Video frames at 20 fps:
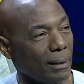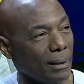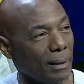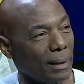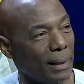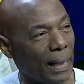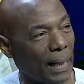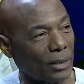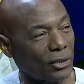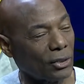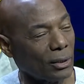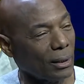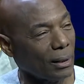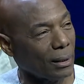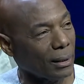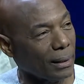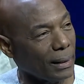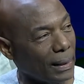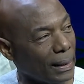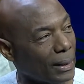
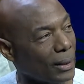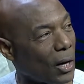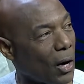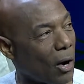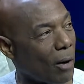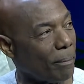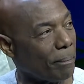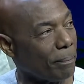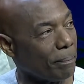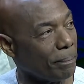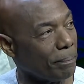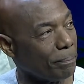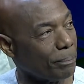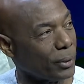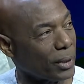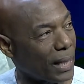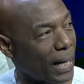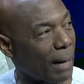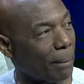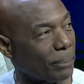national income
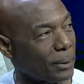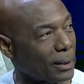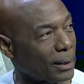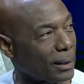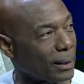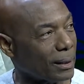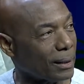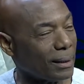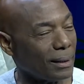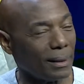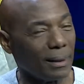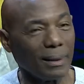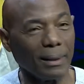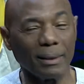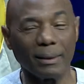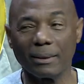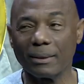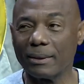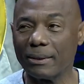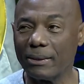per capita
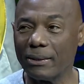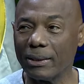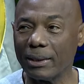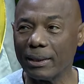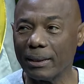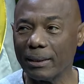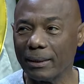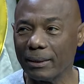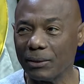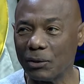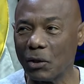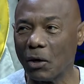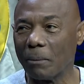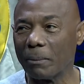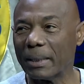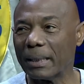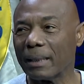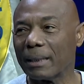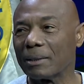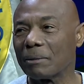is the
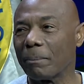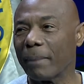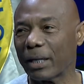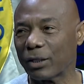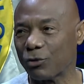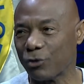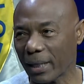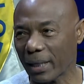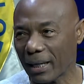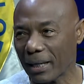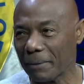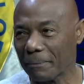dominant metric.